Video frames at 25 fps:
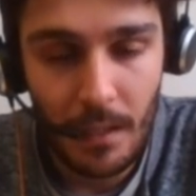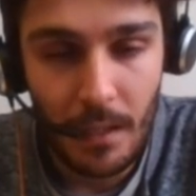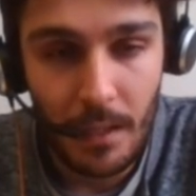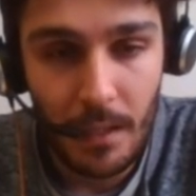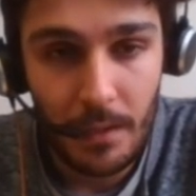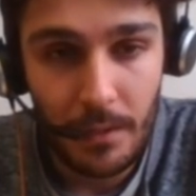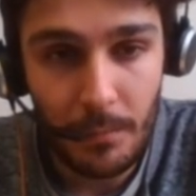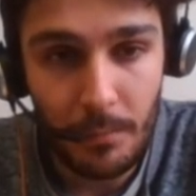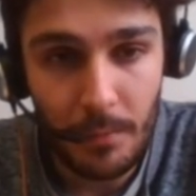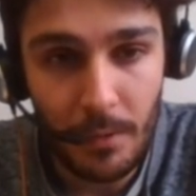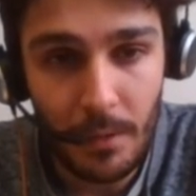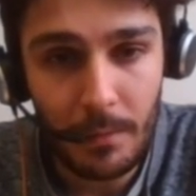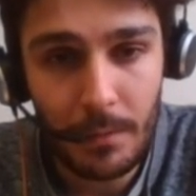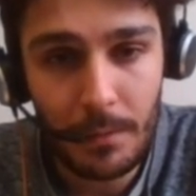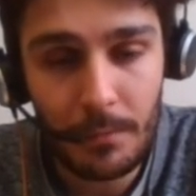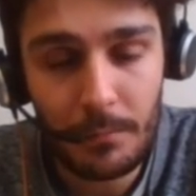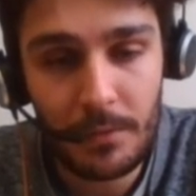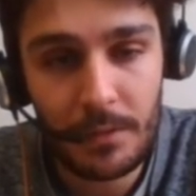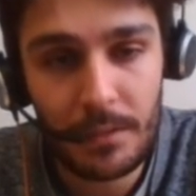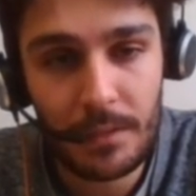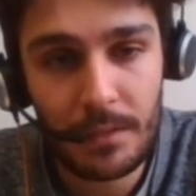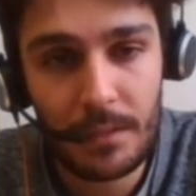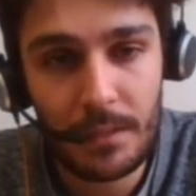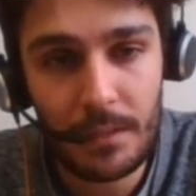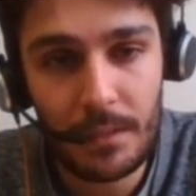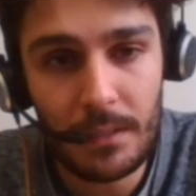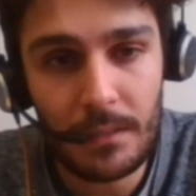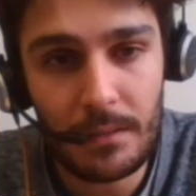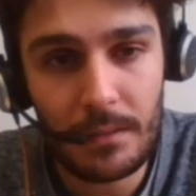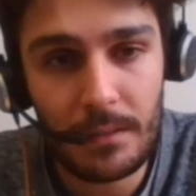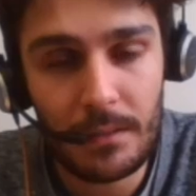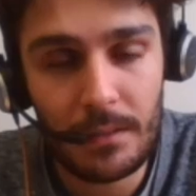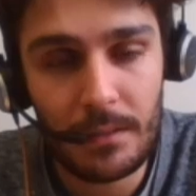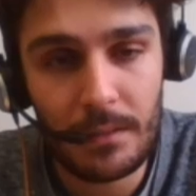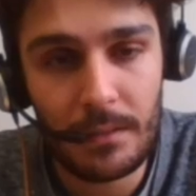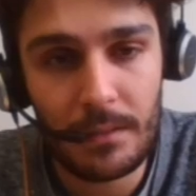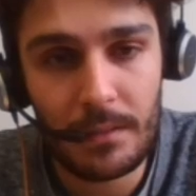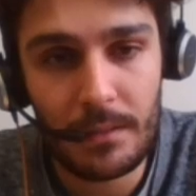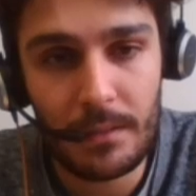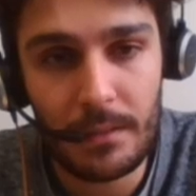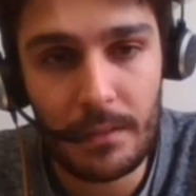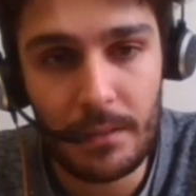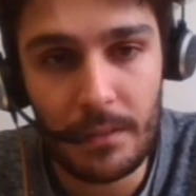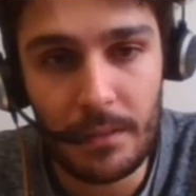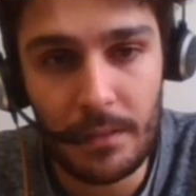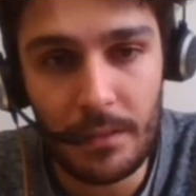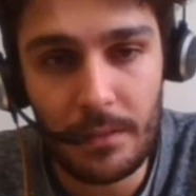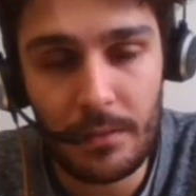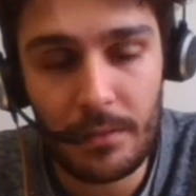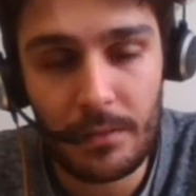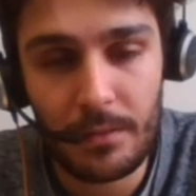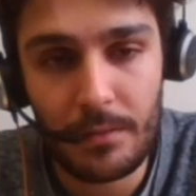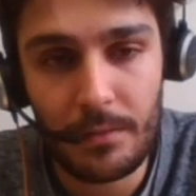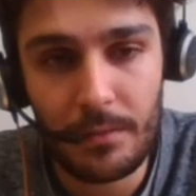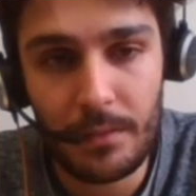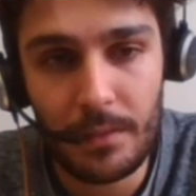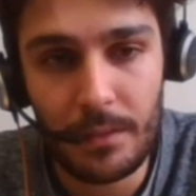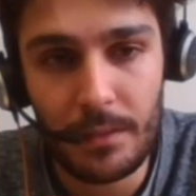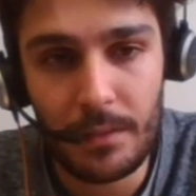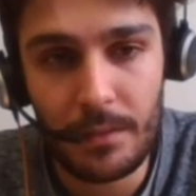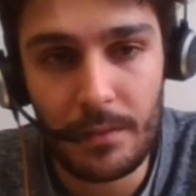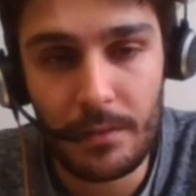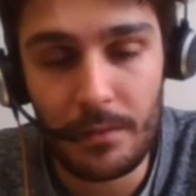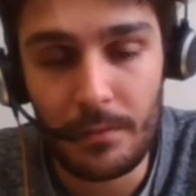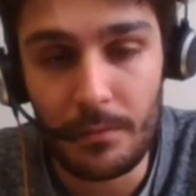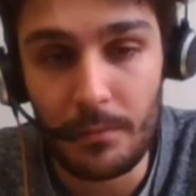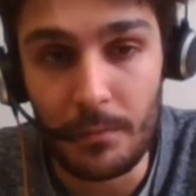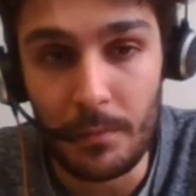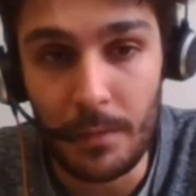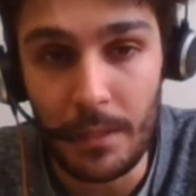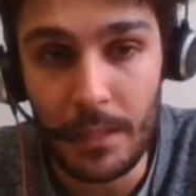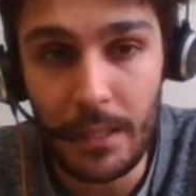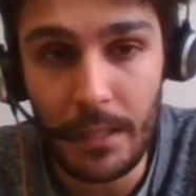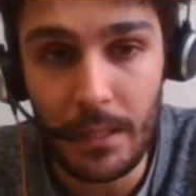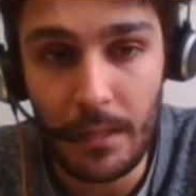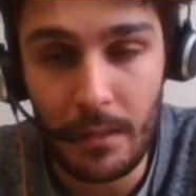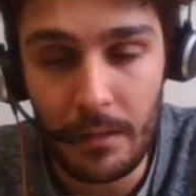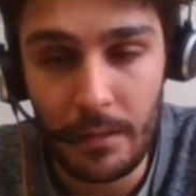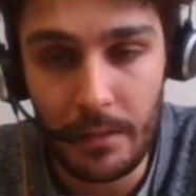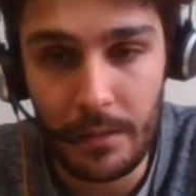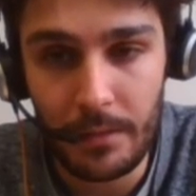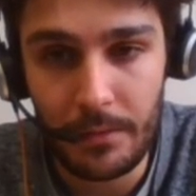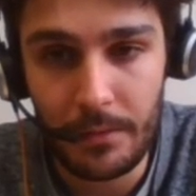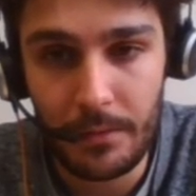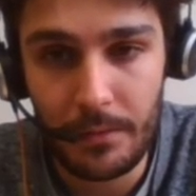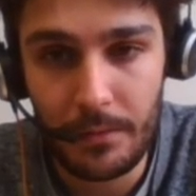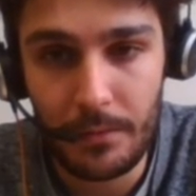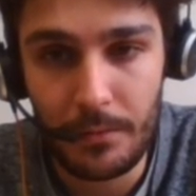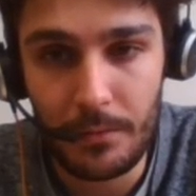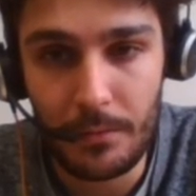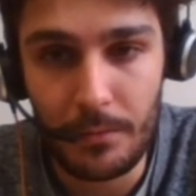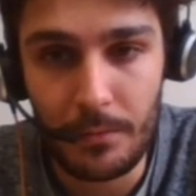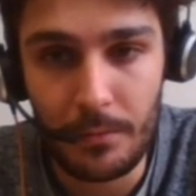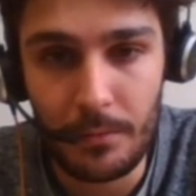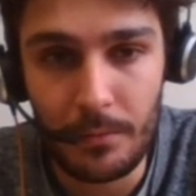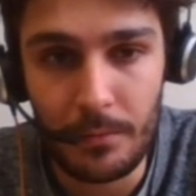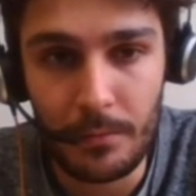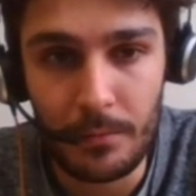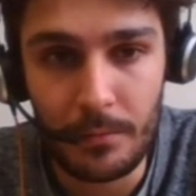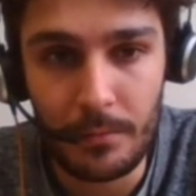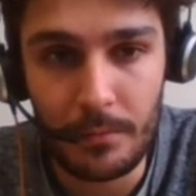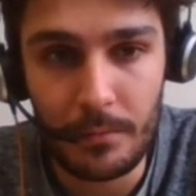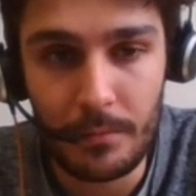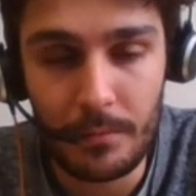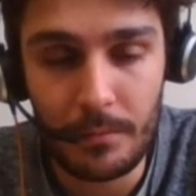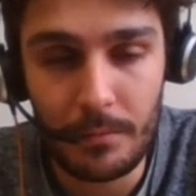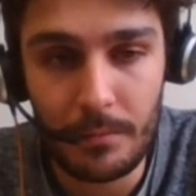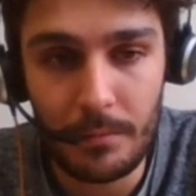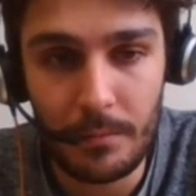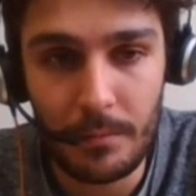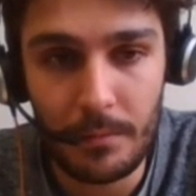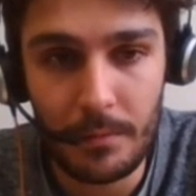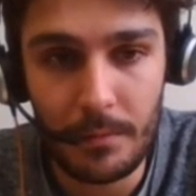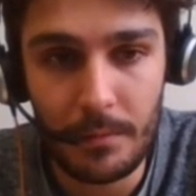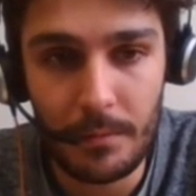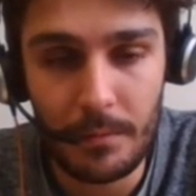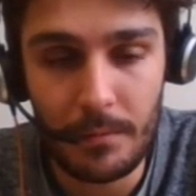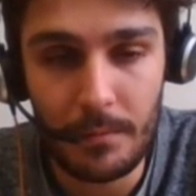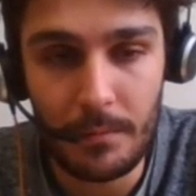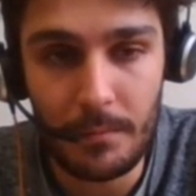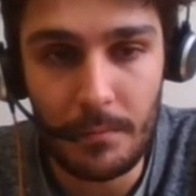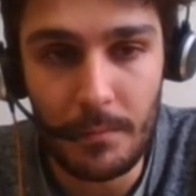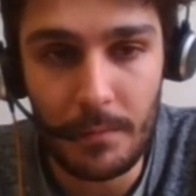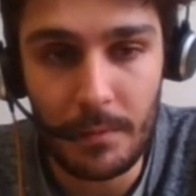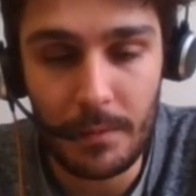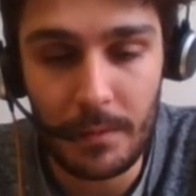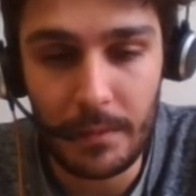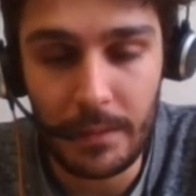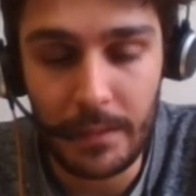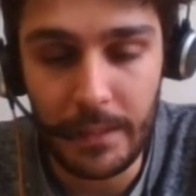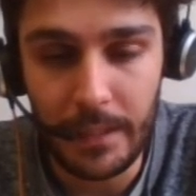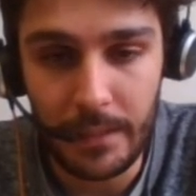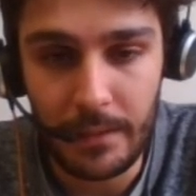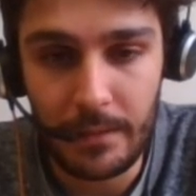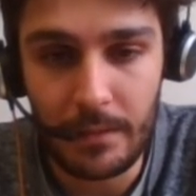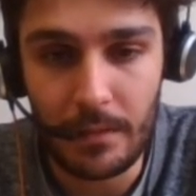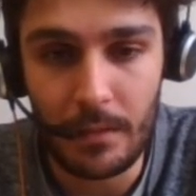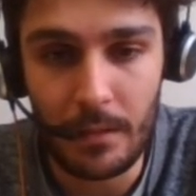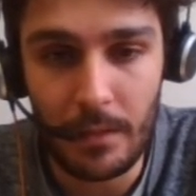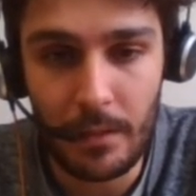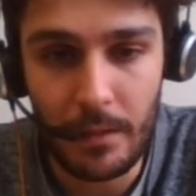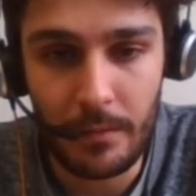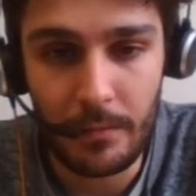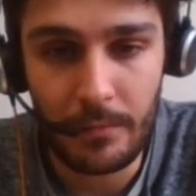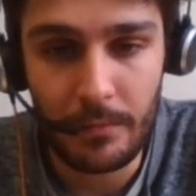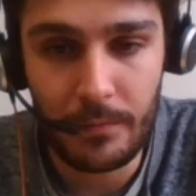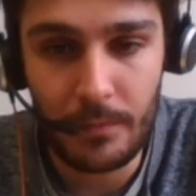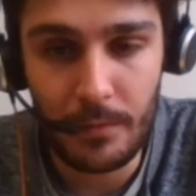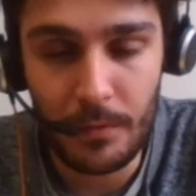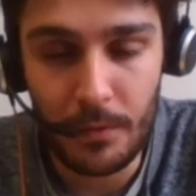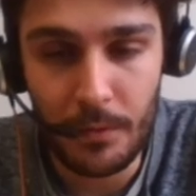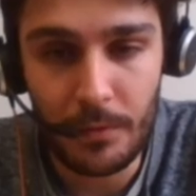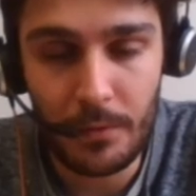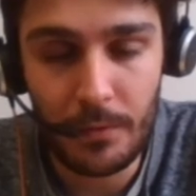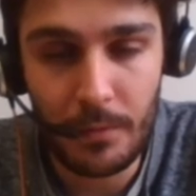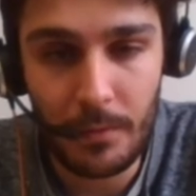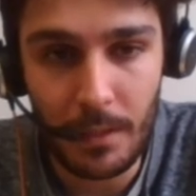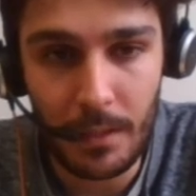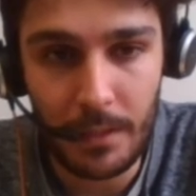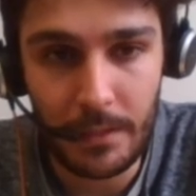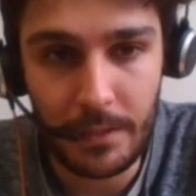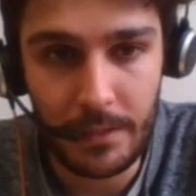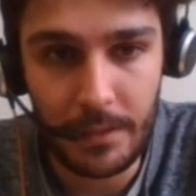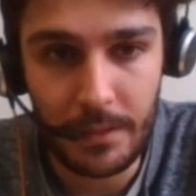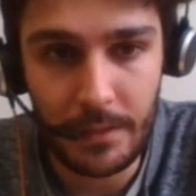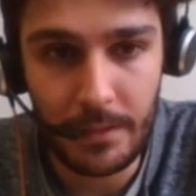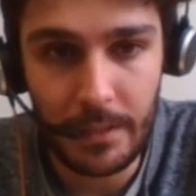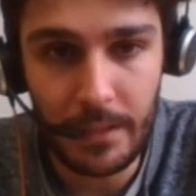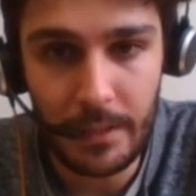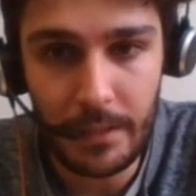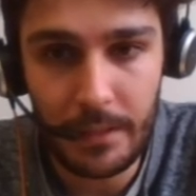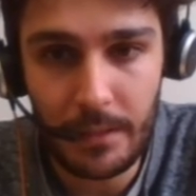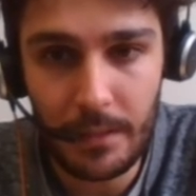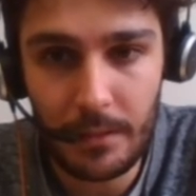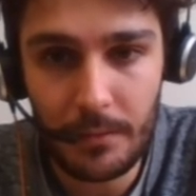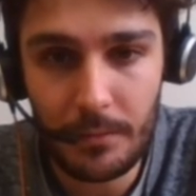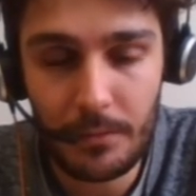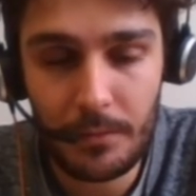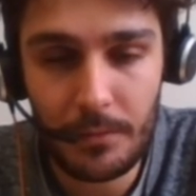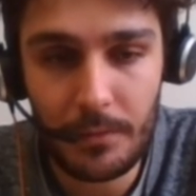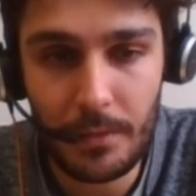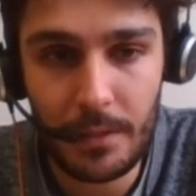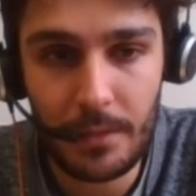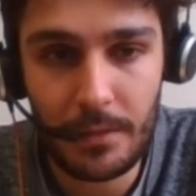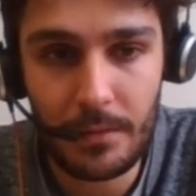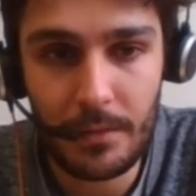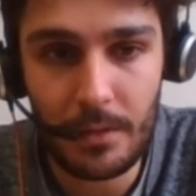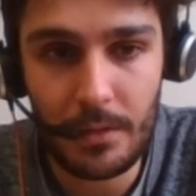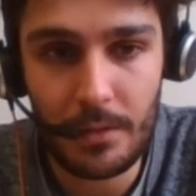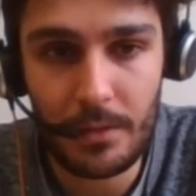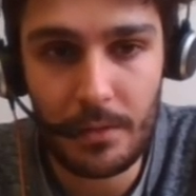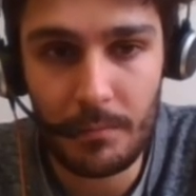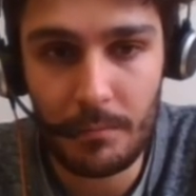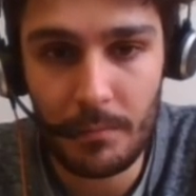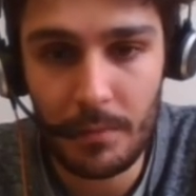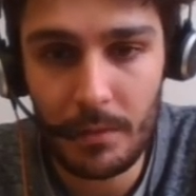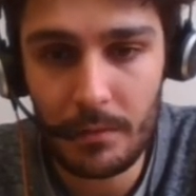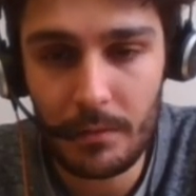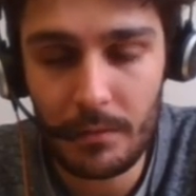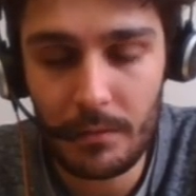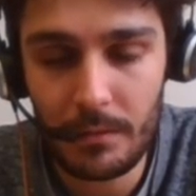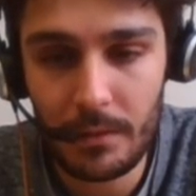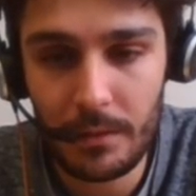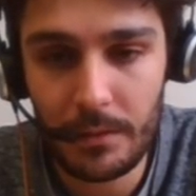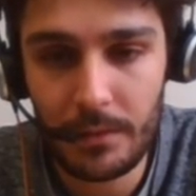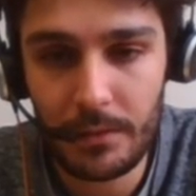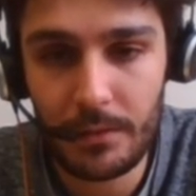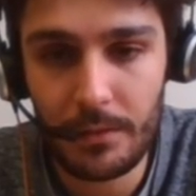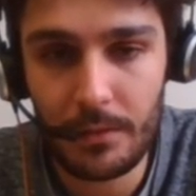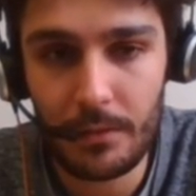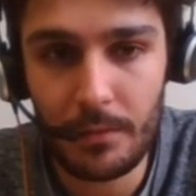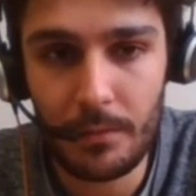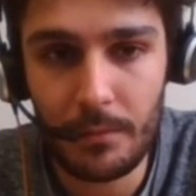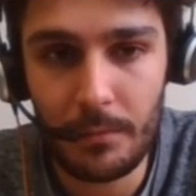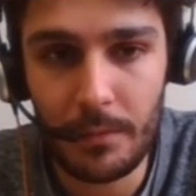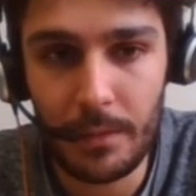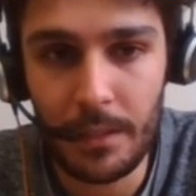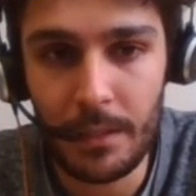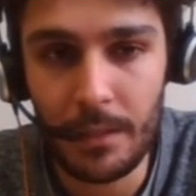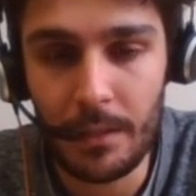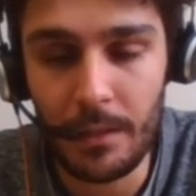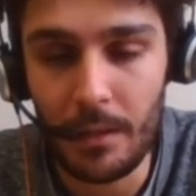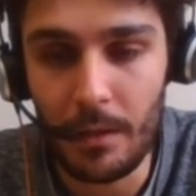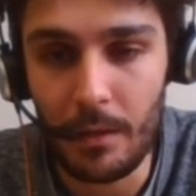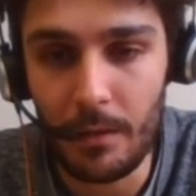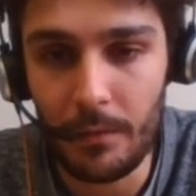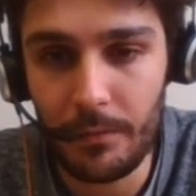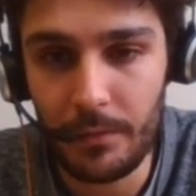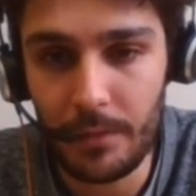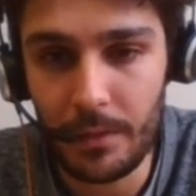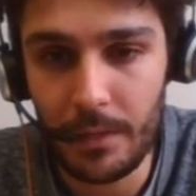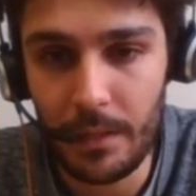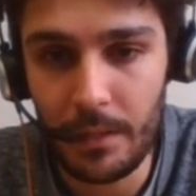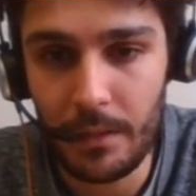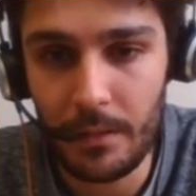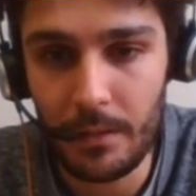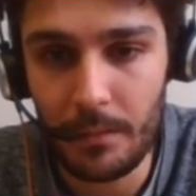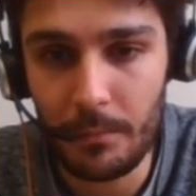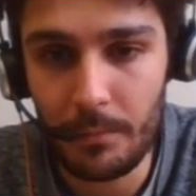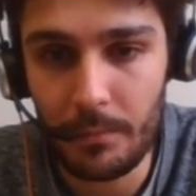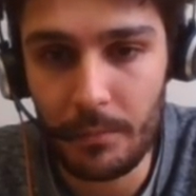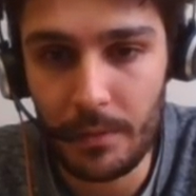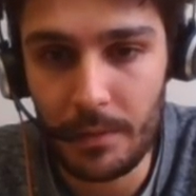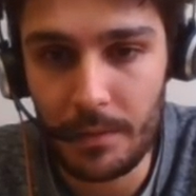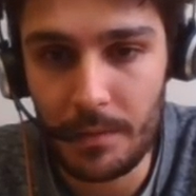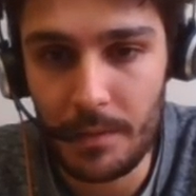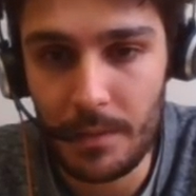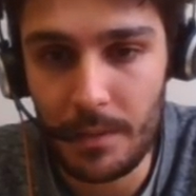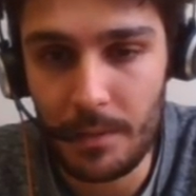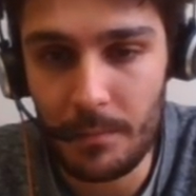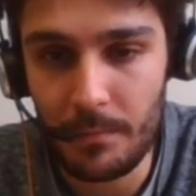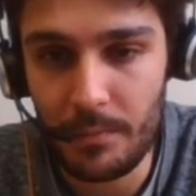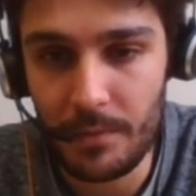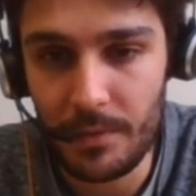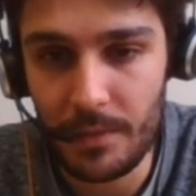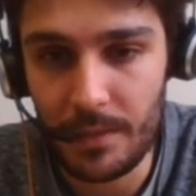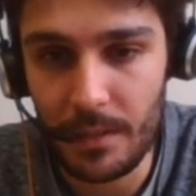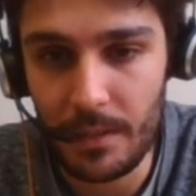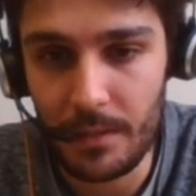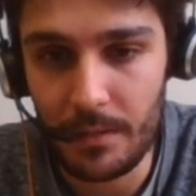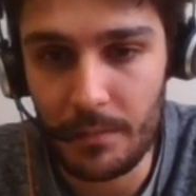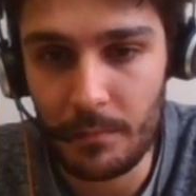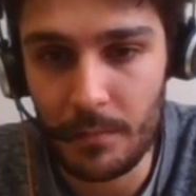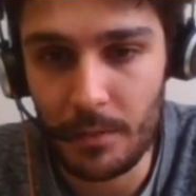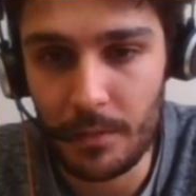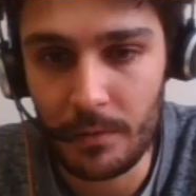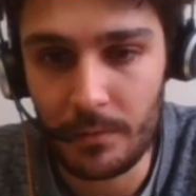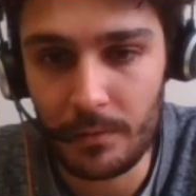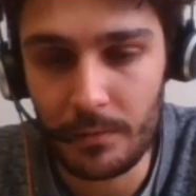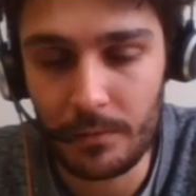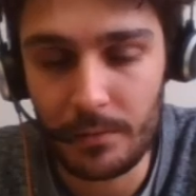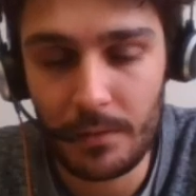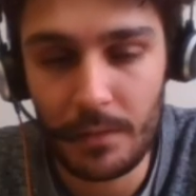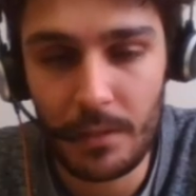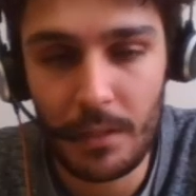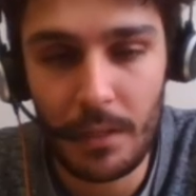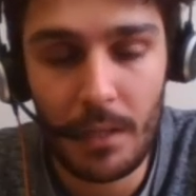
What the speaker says: The problem with this is in industry it's really hard to get a lot of good quality data to train such a model, and so we often end up with imprecise models.